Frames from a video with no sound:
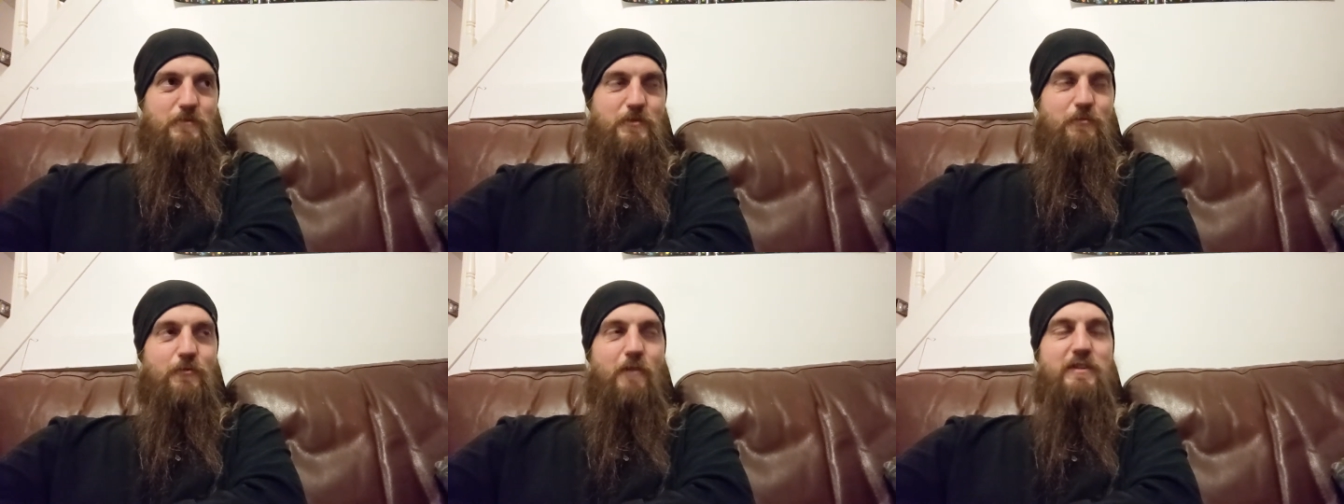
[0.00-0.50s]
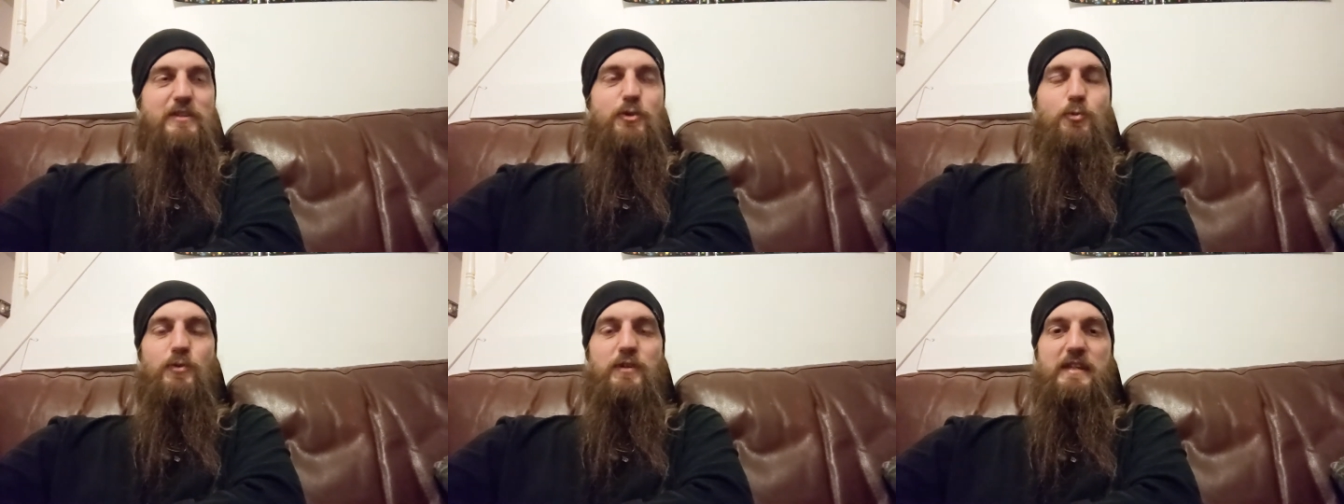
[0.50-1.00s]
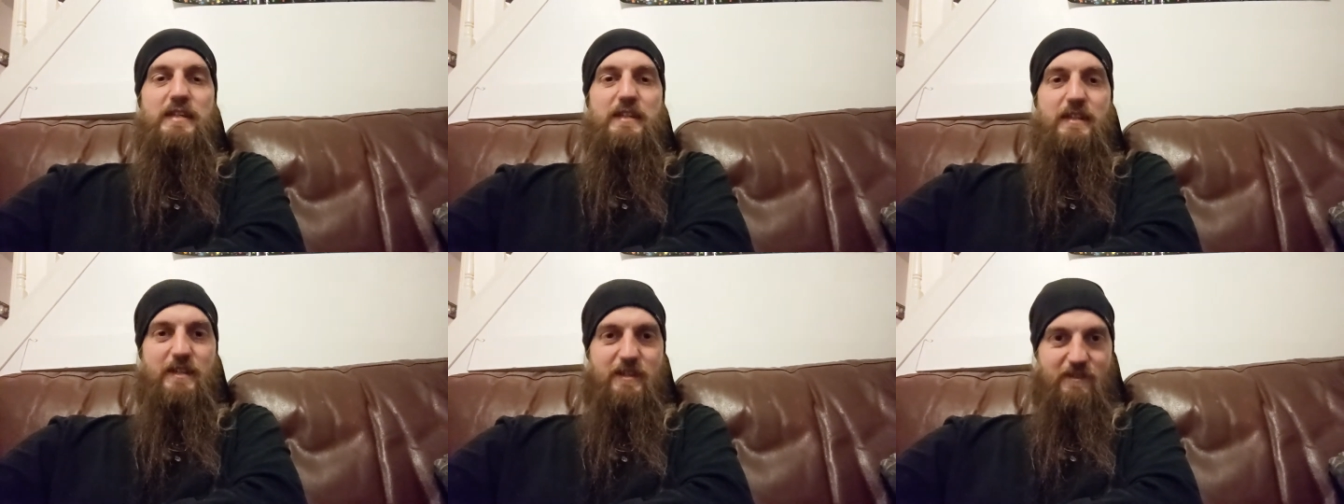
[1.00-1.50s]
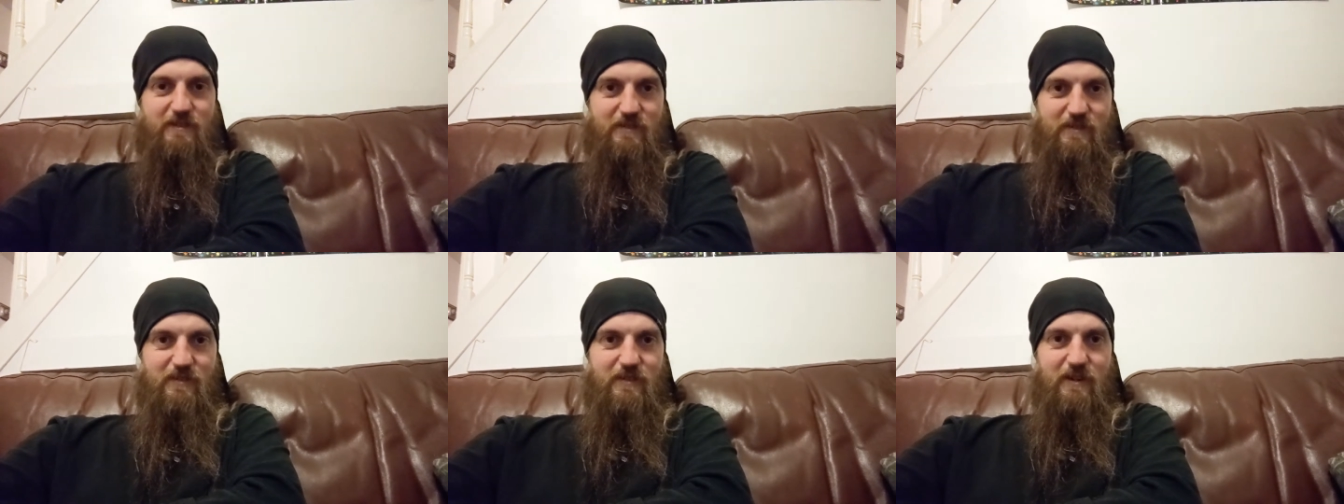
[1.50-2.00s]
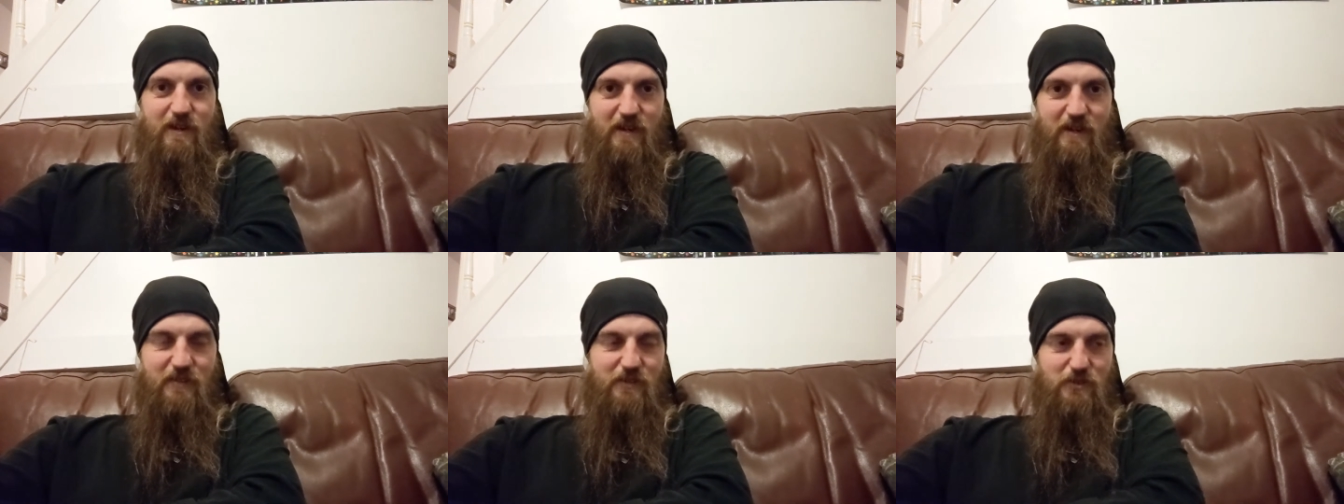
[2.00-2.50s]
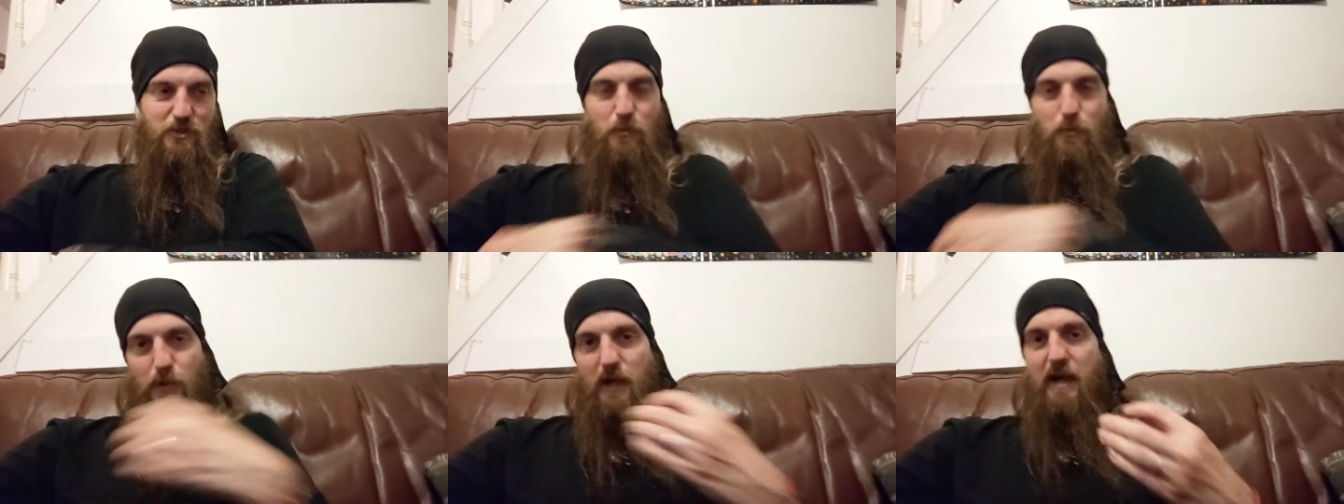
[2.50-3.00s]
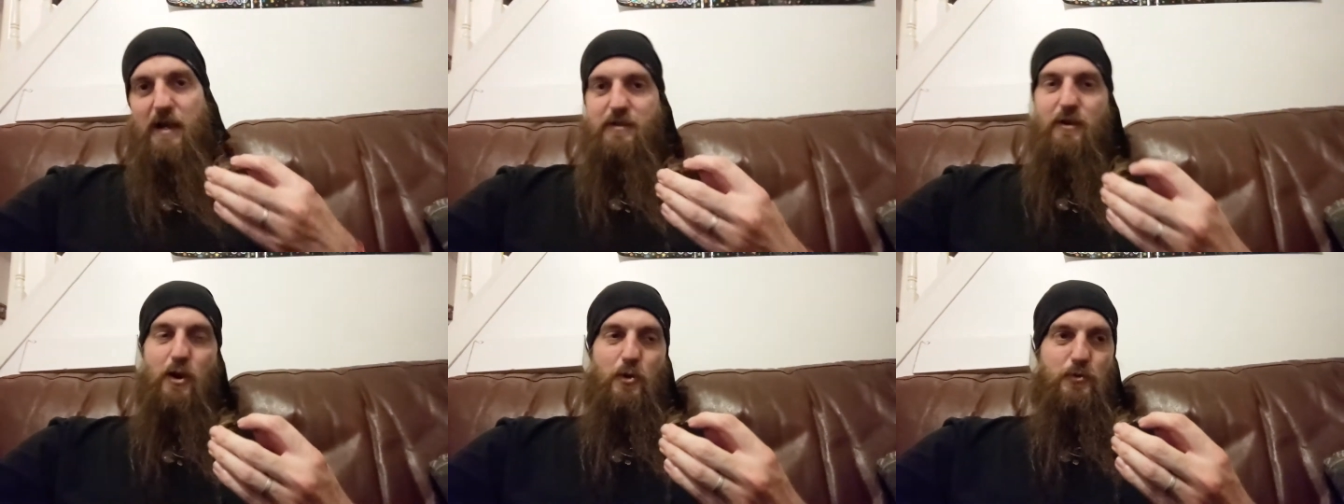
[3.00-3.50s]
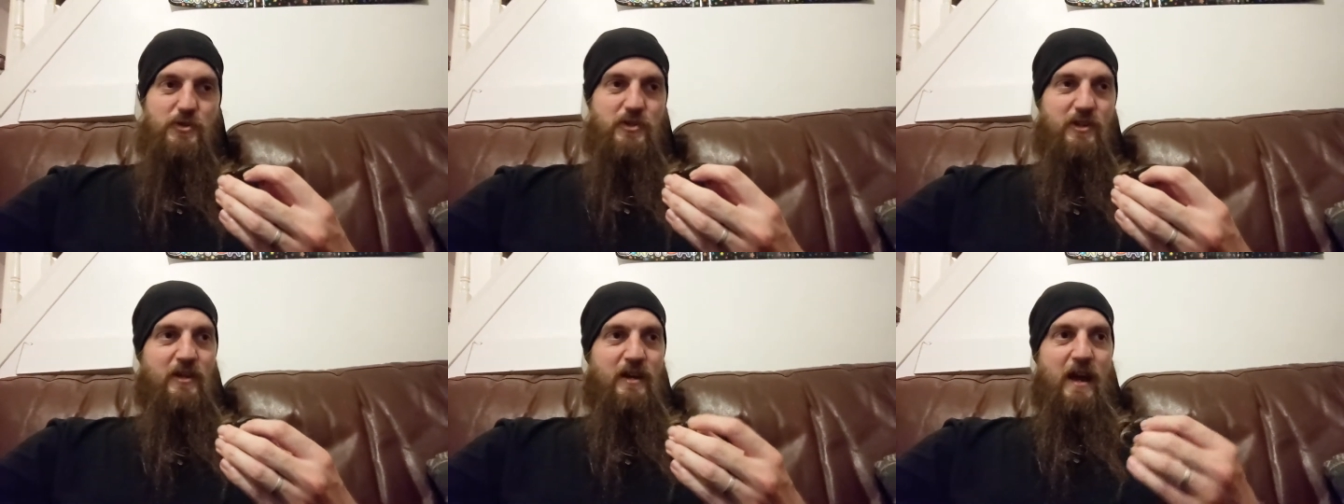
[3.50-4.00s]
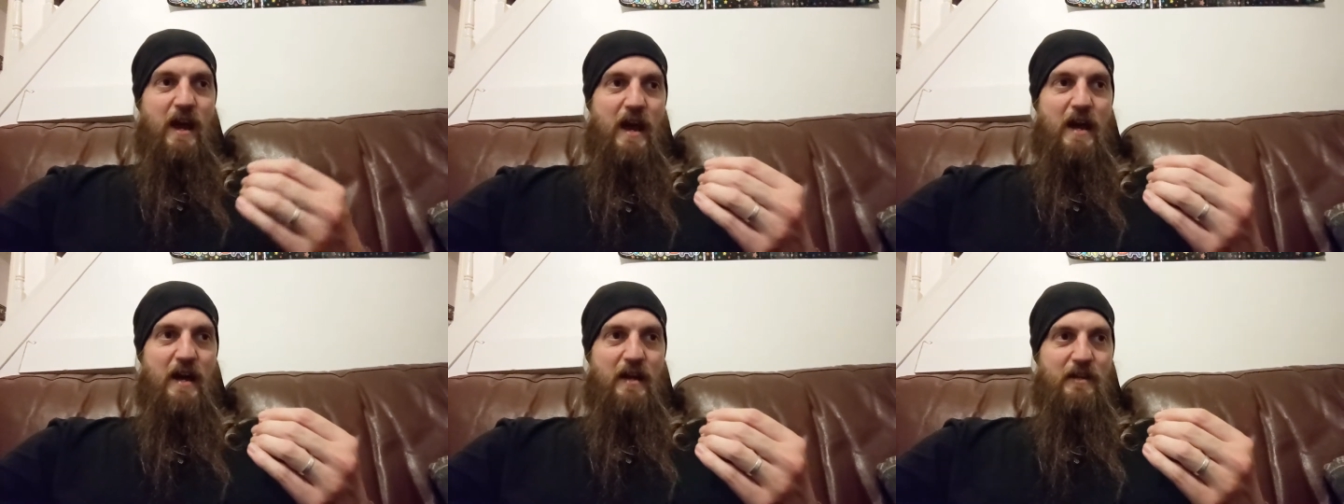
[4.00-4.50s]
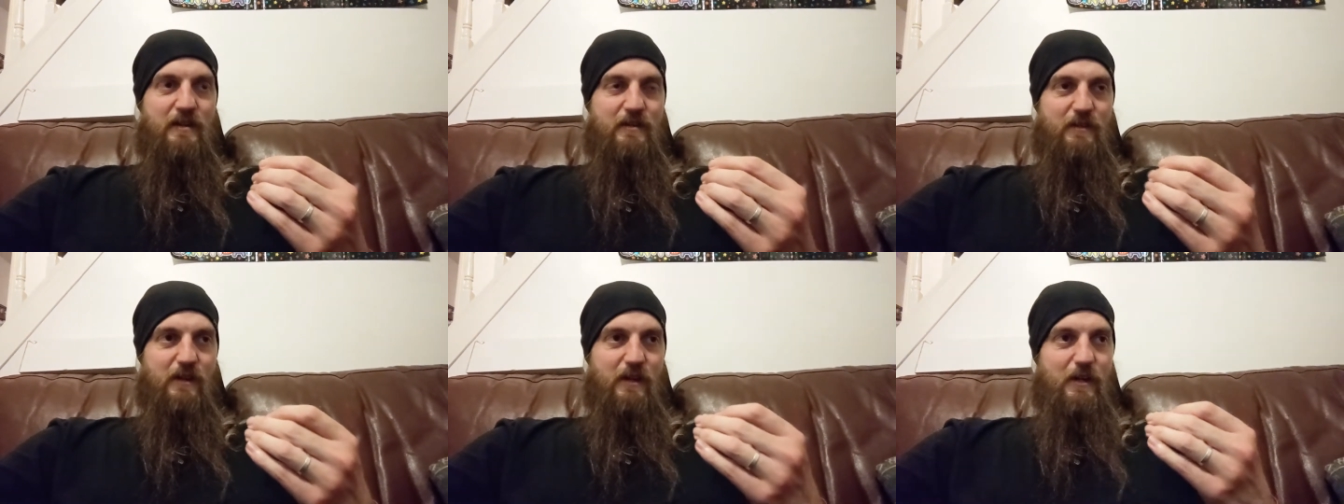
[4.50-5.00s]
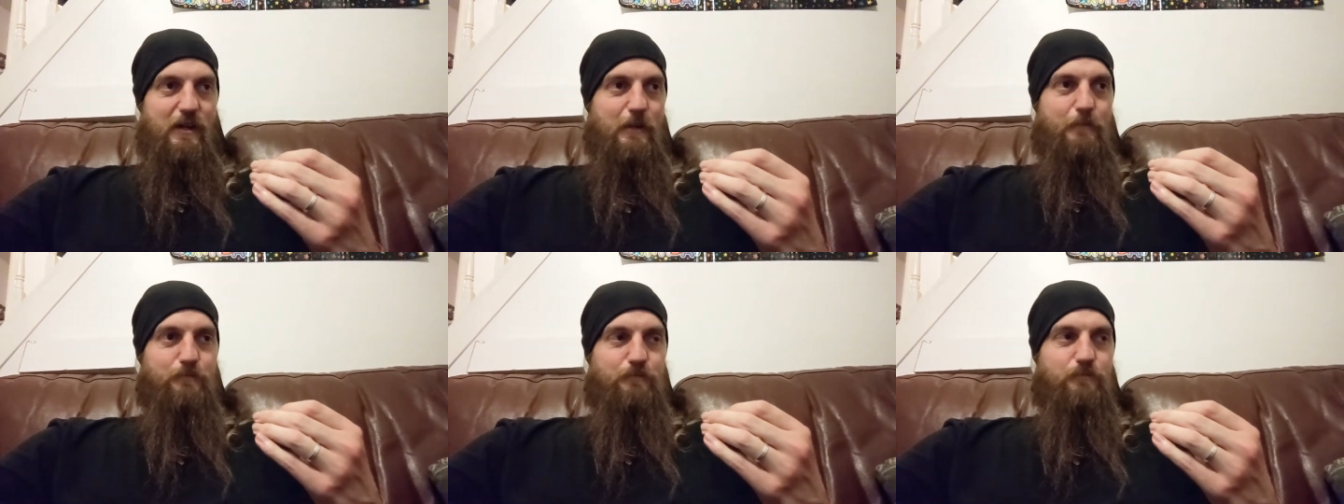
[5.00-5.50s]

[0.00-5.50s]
it's very unique uh, in that you play a note and uh,